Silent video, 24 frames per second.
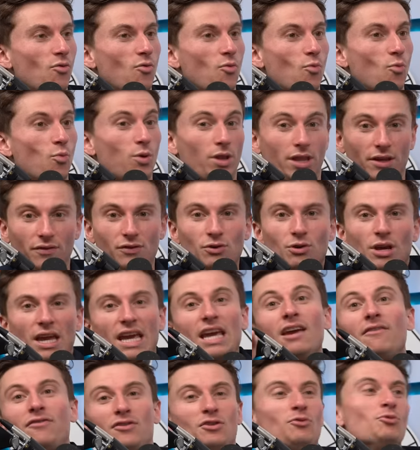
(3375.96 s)
Well, if you
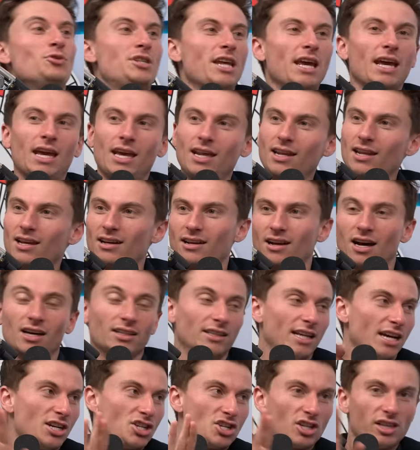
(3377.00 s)
if you did
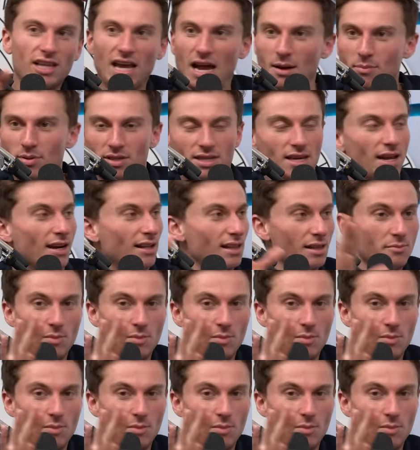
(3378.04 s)
allegedly, hypothetically,